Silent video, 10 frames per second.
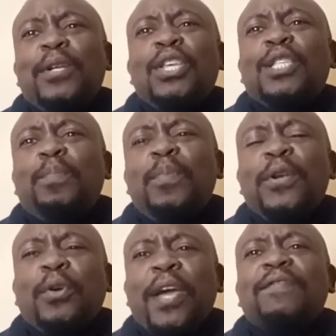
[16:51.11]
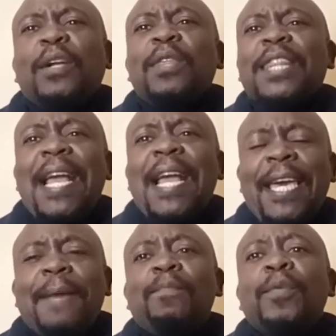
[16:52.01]
this spiritual gift, and we thank
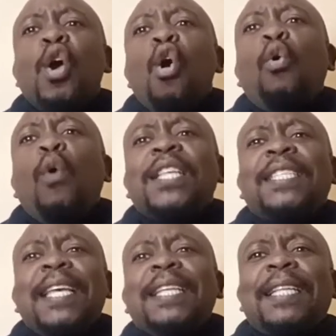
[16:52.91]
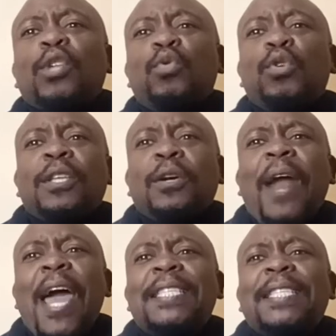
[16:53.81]
Him who are seated with
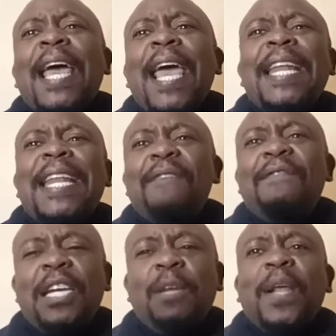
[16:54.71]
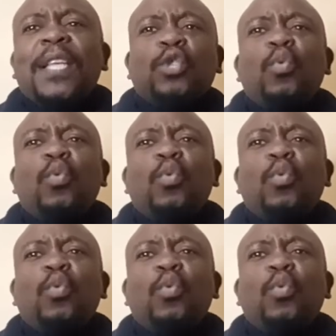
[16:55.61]
Christ in heavenly places.